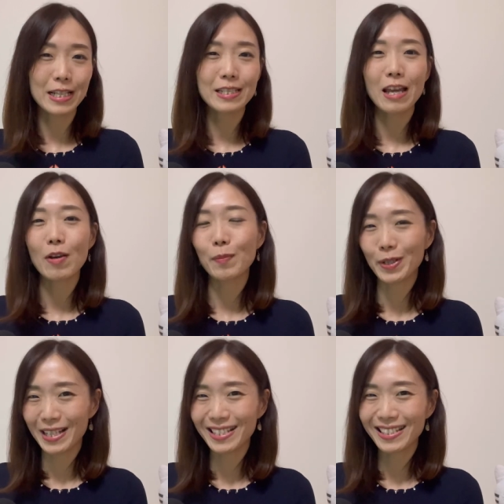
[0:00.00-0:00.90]

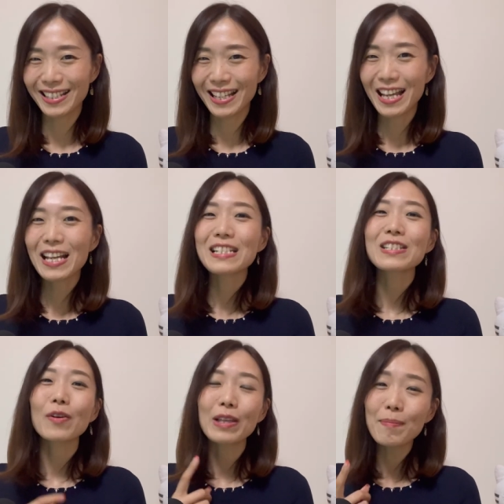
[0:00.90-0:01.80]
ceremonies. So
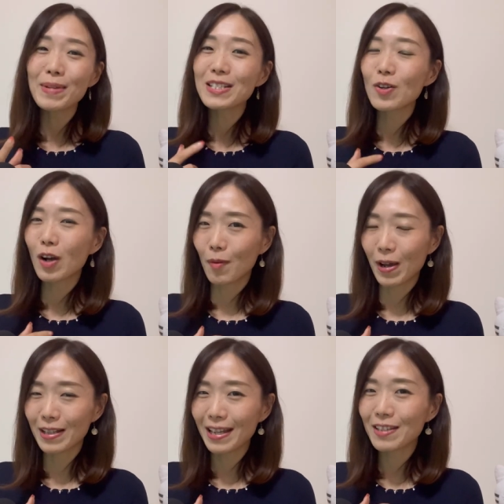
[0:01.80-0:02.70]
let me talk
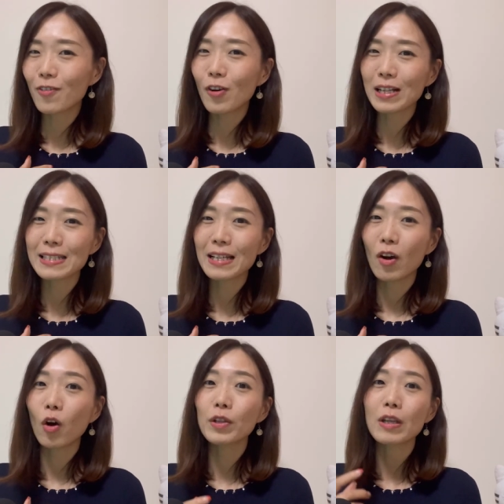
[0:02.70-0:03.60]
about it, focusing
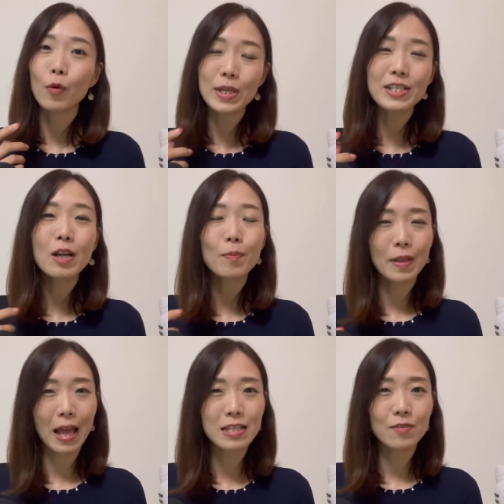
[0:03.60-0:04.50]
on the original
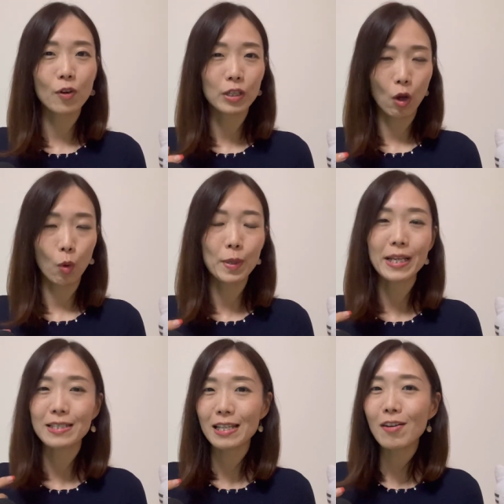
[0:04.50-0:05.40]
plans for the opening
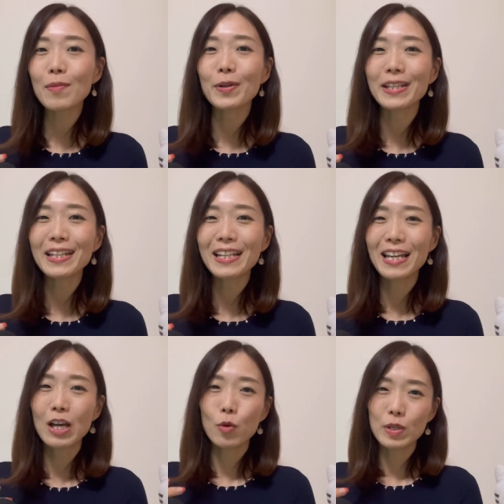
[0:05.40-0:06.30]
ceremony,
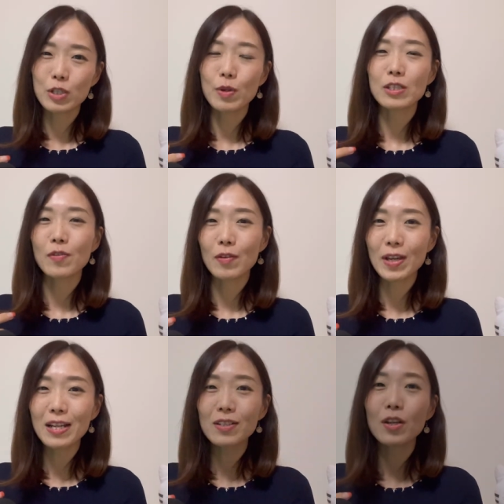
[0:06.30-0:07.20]
which was
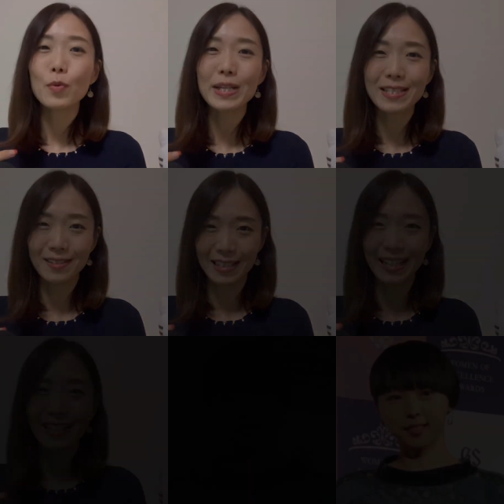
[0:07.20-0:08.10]
revealed recently.
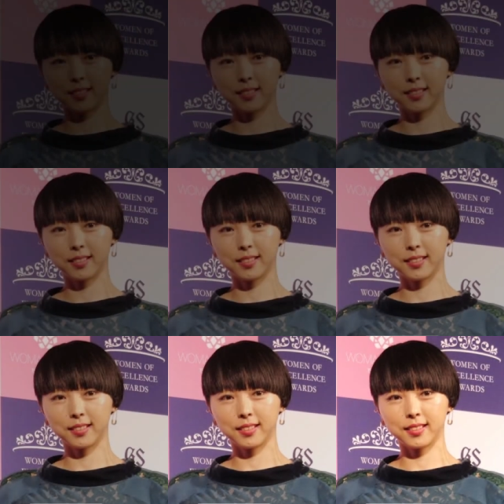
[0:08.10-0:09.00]

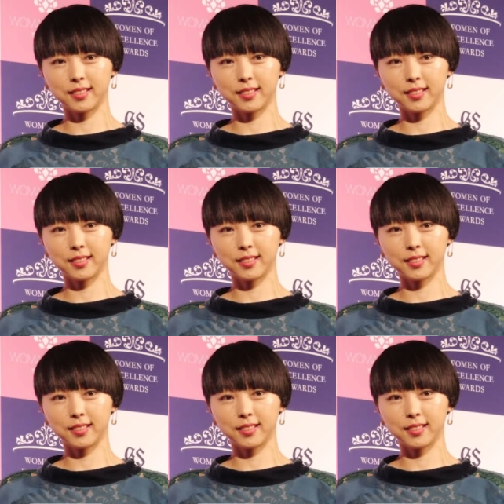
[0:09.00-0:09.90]
The plan was
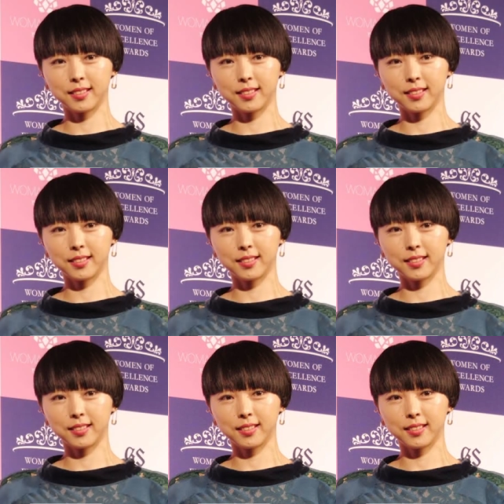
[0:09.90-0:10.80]
created by the
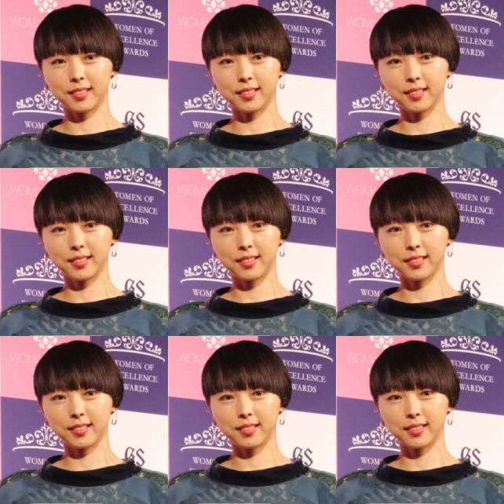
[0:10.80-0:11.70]
team led by
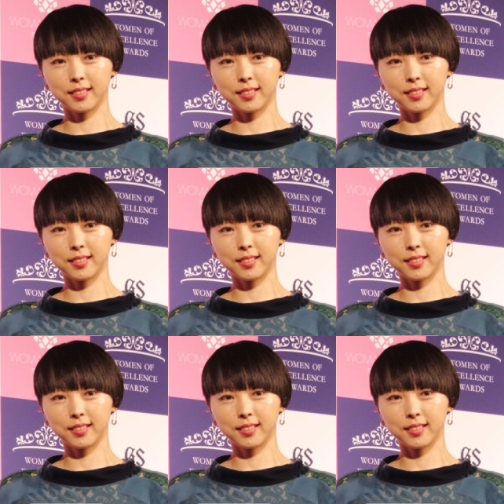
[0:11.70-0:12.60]
award-winning
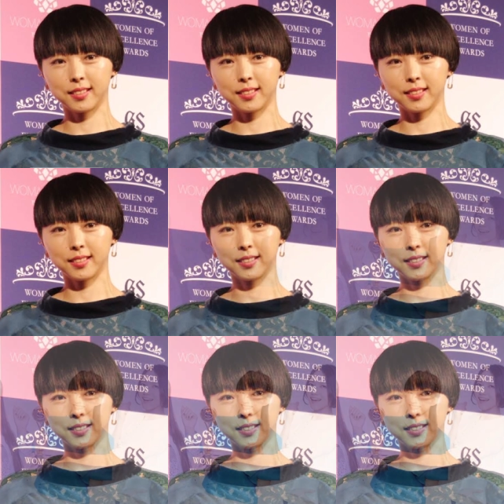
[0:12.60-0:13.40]
choreographer Mikiko,